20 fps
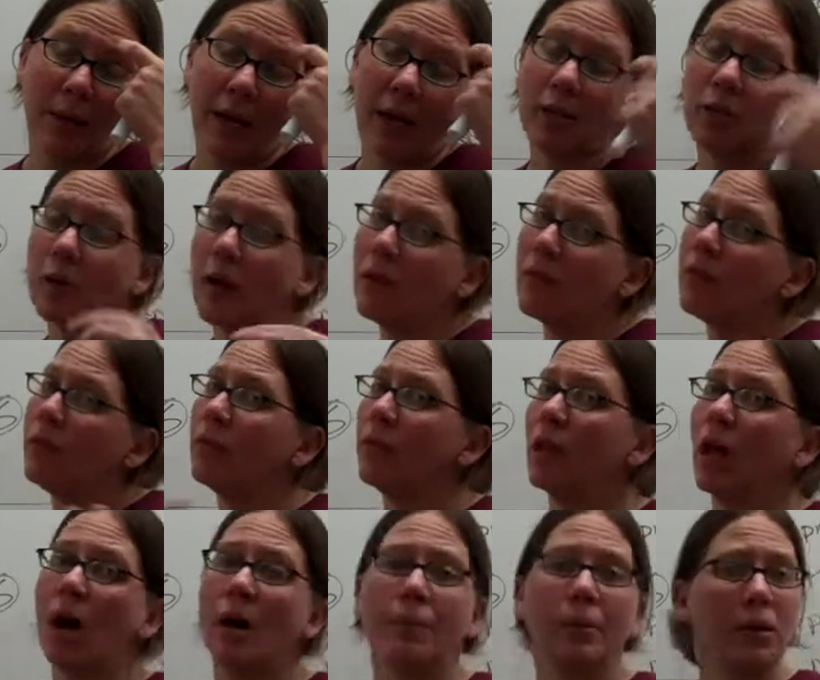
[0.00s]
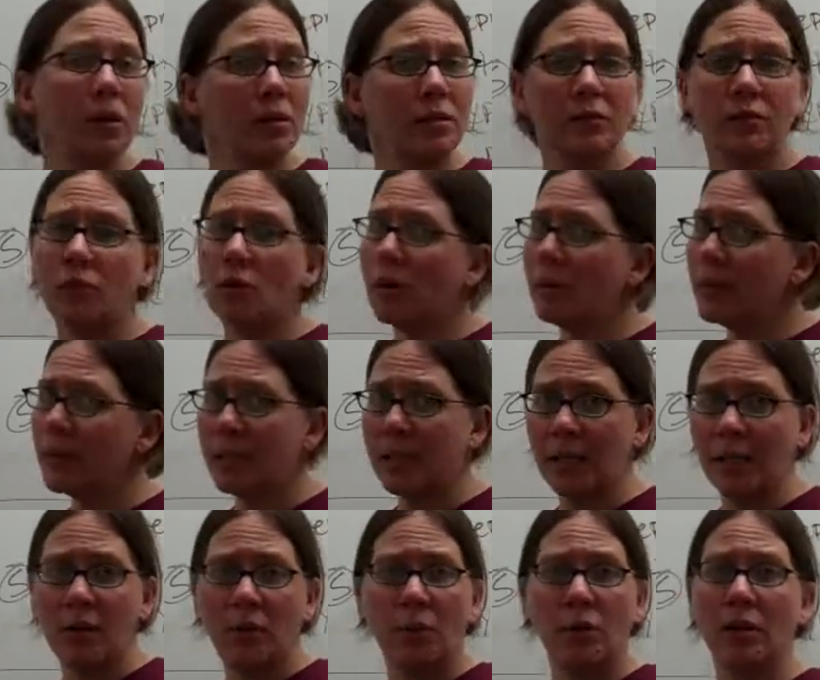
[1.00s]
They also have long periods of
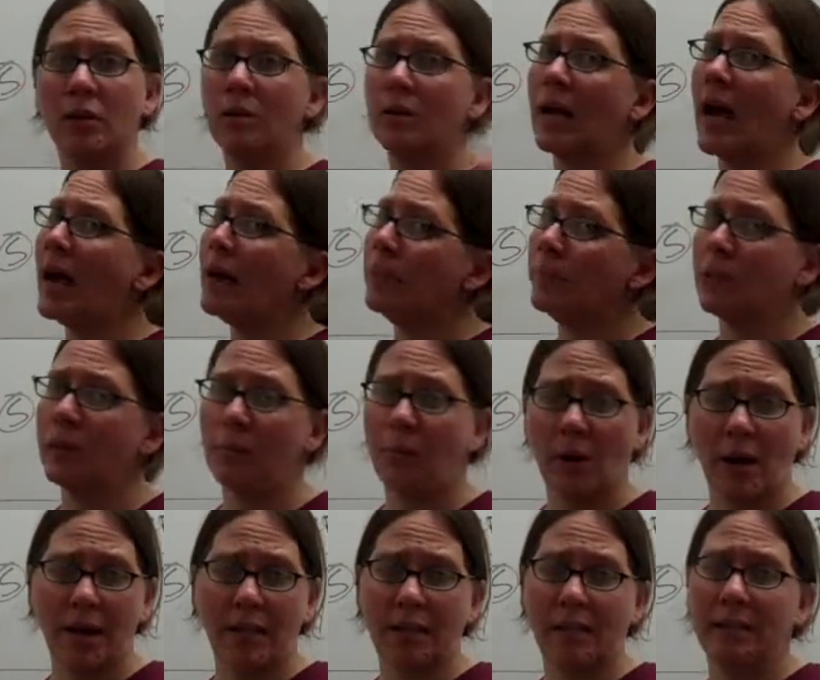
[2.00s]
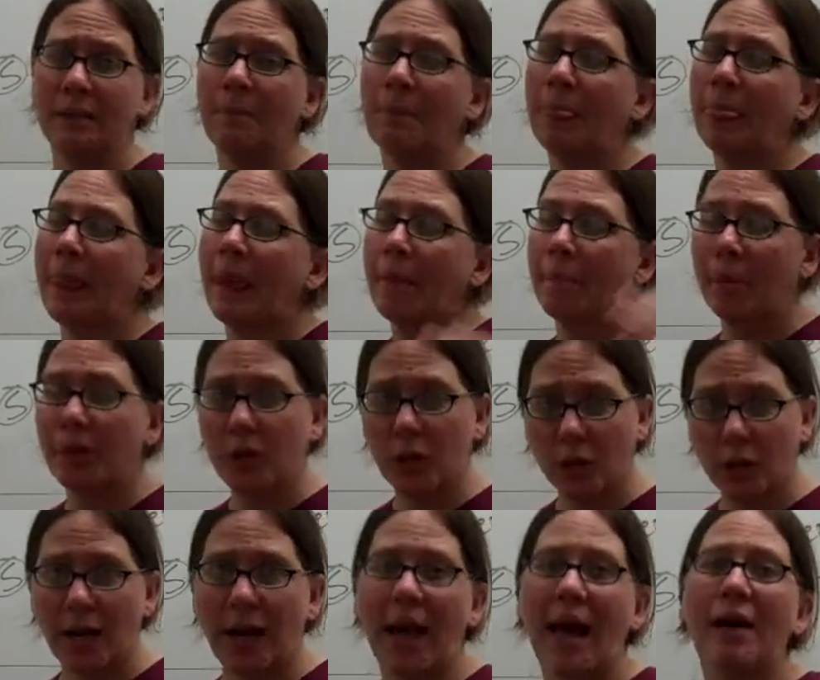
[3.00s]
normacy where they're not depressed, but
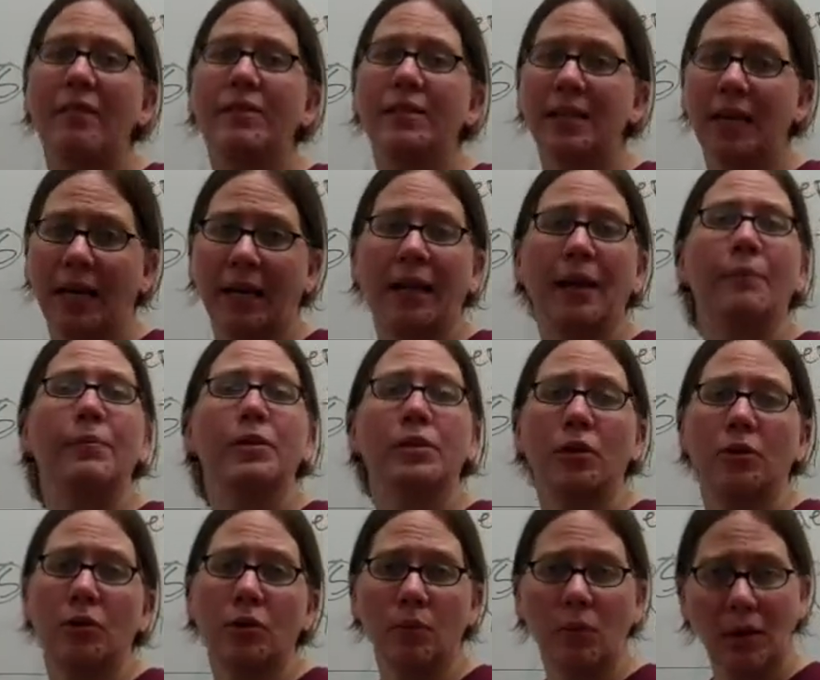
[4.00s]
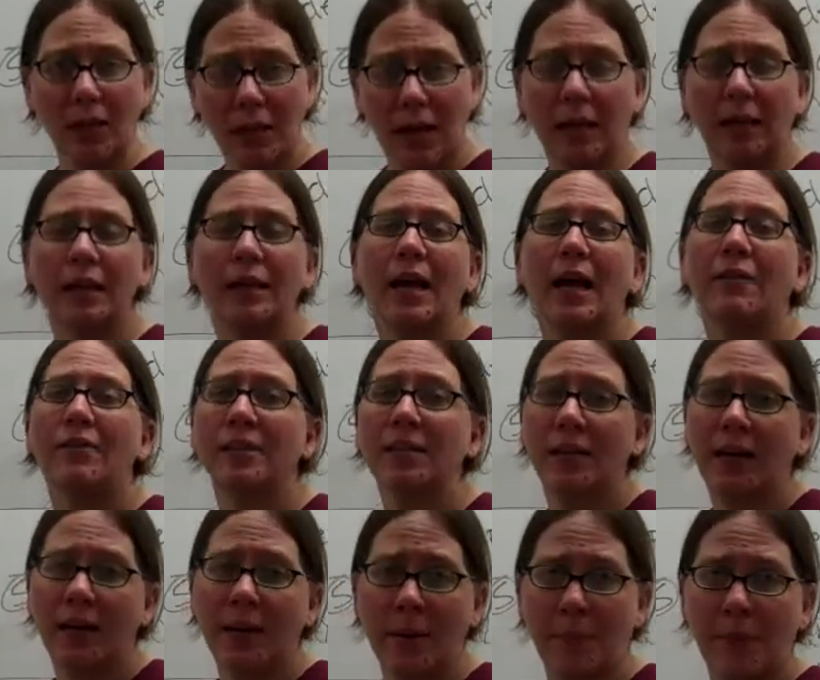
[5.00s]
they're going to have a second episode. You're more likely to have a
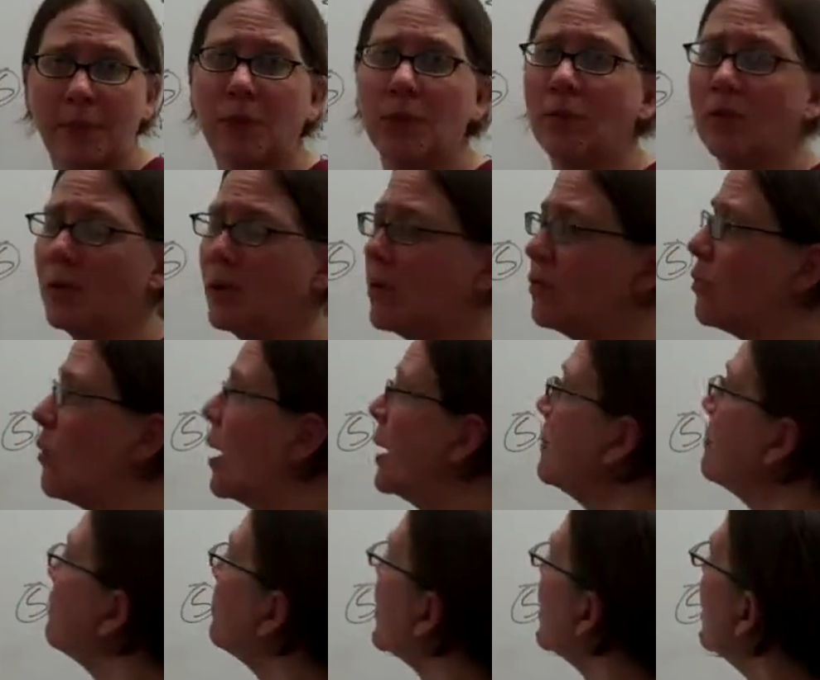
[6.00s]
second episode if you have one.